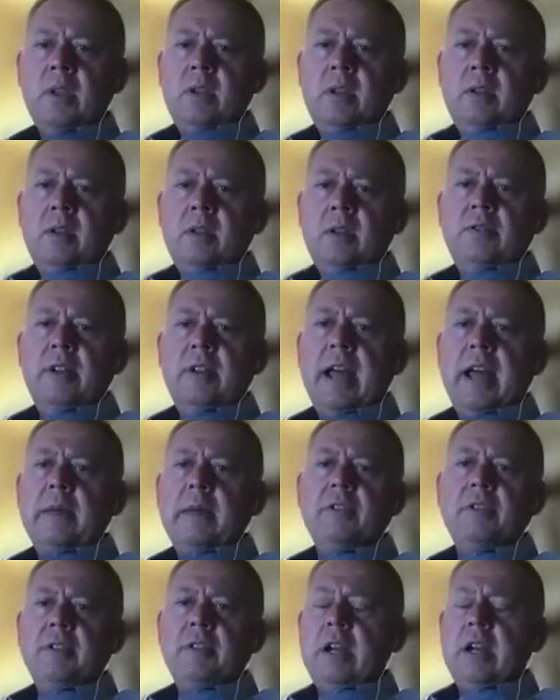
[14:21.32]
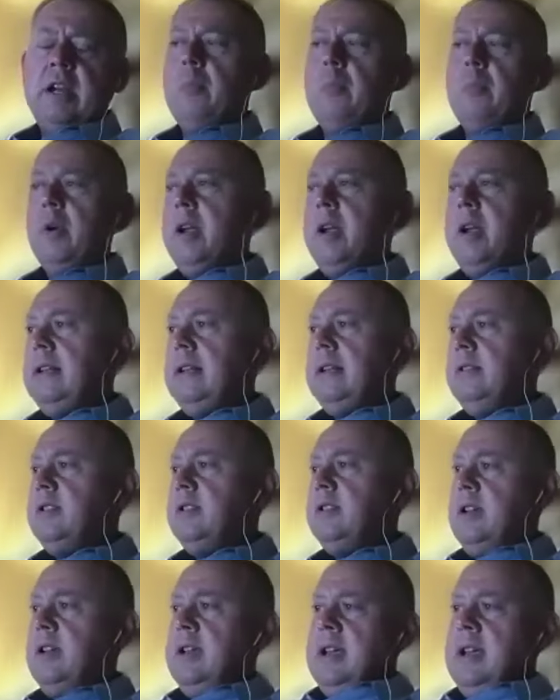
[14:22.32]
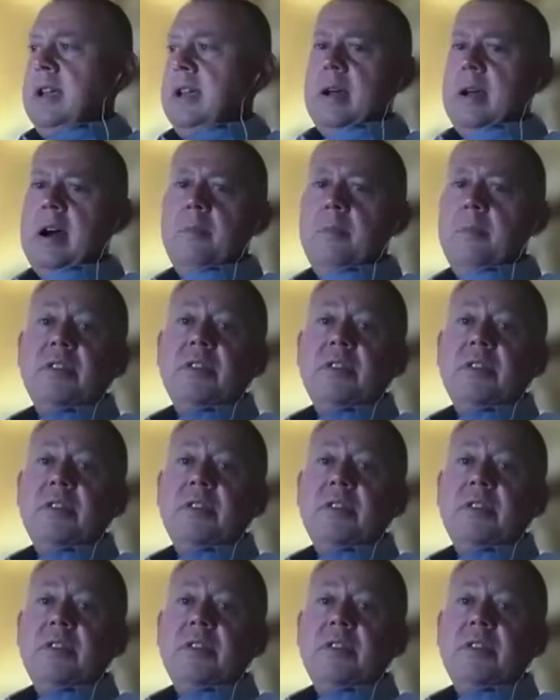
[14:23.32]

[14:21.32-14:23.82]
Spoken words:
synapses in our brains, but